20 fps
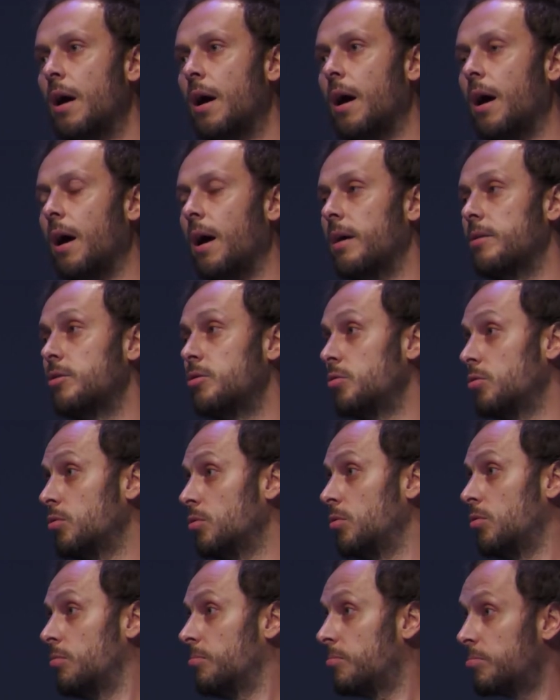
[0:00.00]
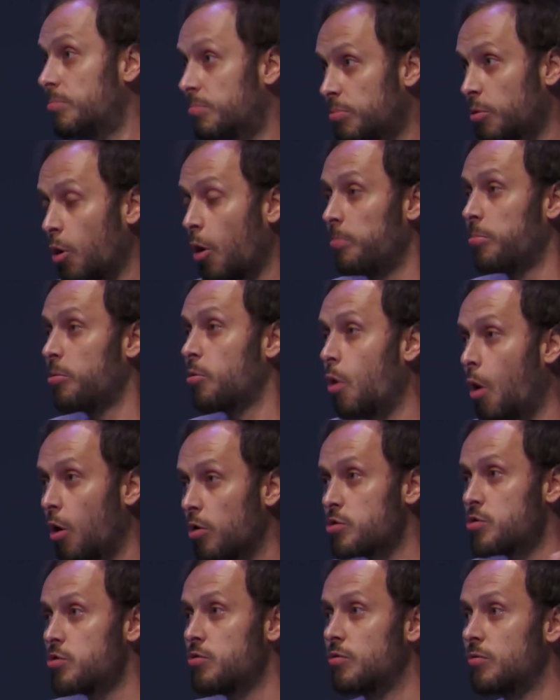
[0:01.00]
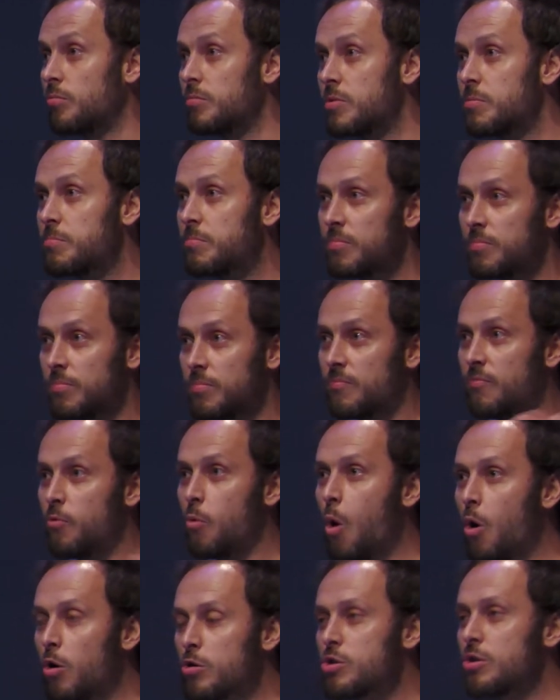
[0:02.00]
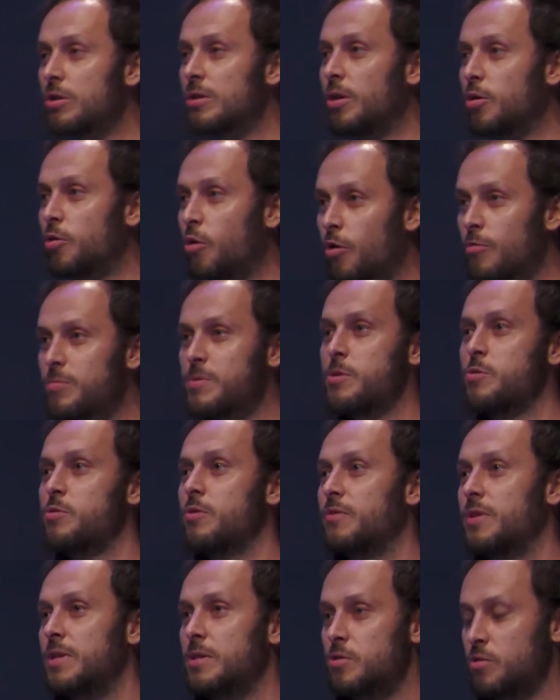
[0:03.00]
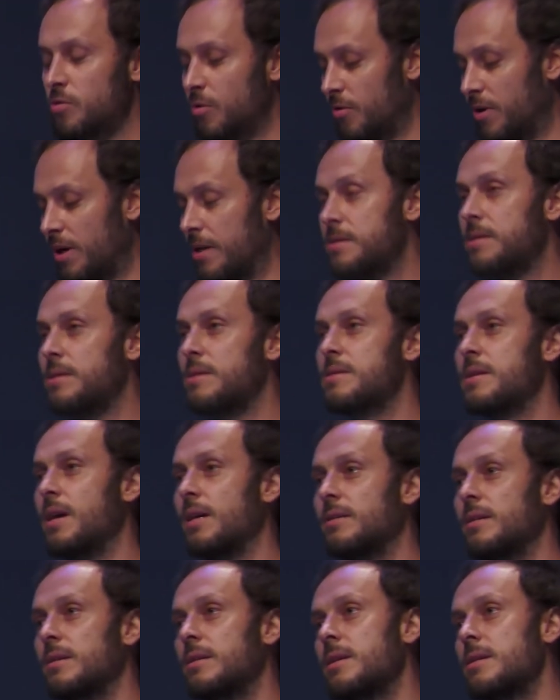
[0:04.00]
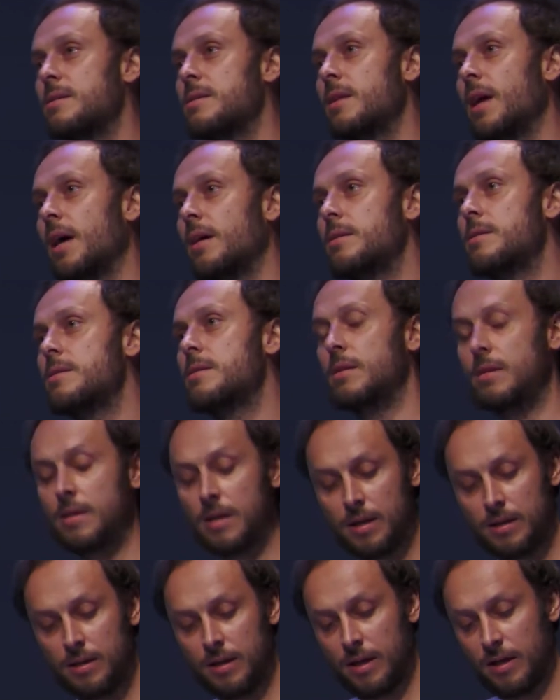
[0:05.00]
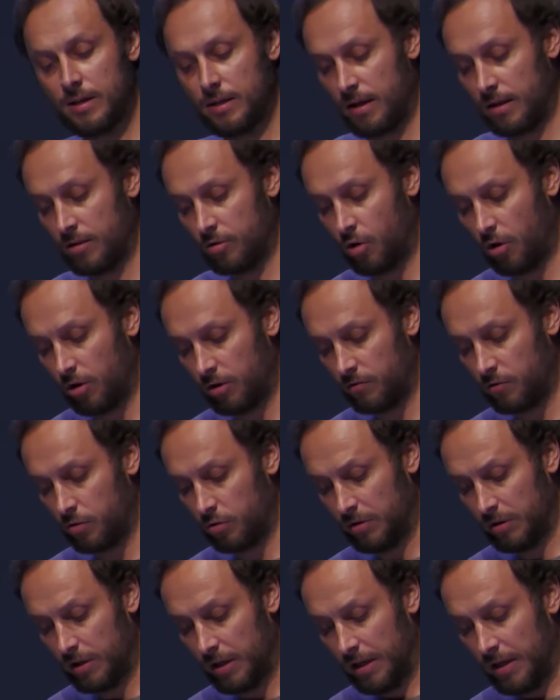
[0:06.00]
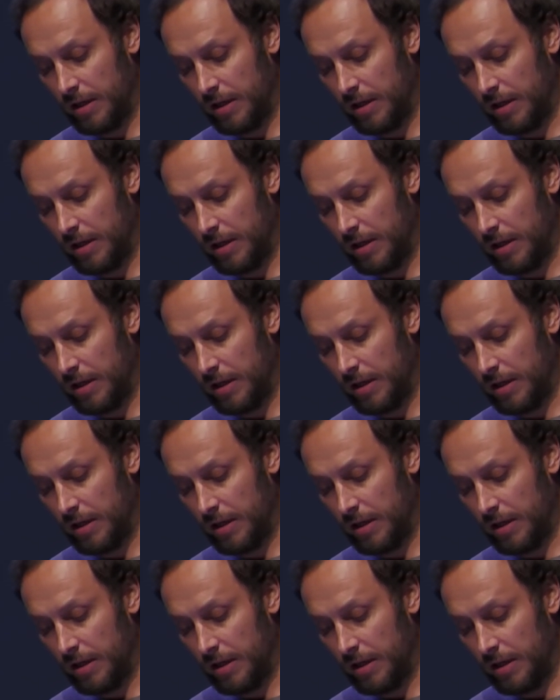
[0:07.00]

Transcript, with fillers: uh, to prop costumes, washing the corpses of history, as he said in his text, in, in, in Hollywood.